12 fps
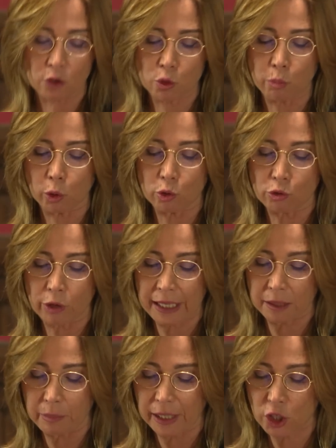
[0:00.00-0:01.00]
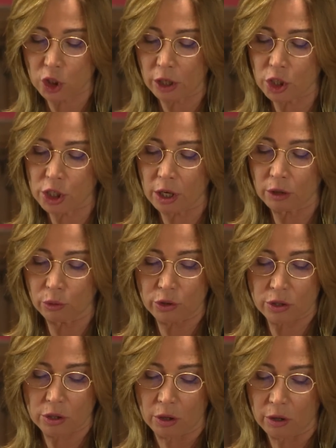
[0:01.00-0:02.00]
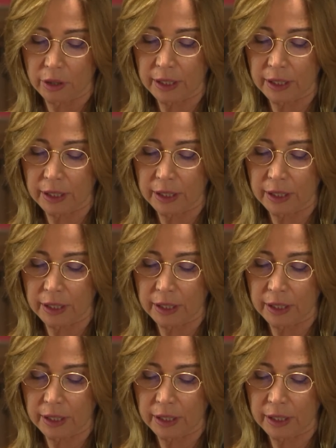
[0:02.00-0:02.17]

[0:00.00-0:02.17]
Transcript: as portrayed by Jean-Jacques Rousseau